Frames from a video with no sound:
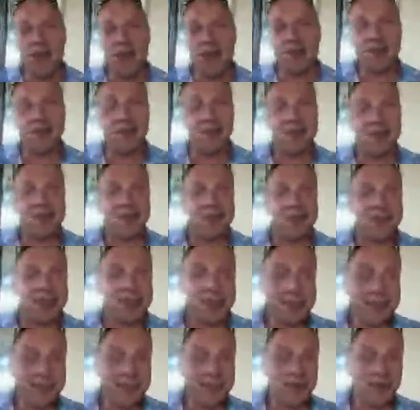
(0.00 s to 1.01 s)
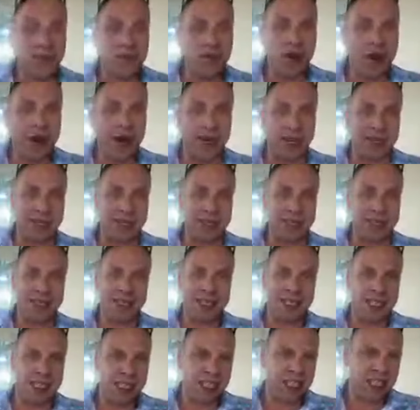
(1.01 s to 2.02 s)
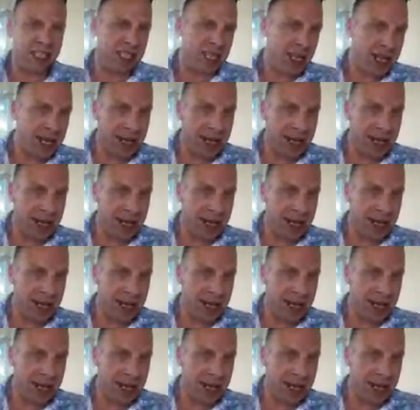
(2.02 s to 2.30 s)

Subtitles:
Dude, this is fucking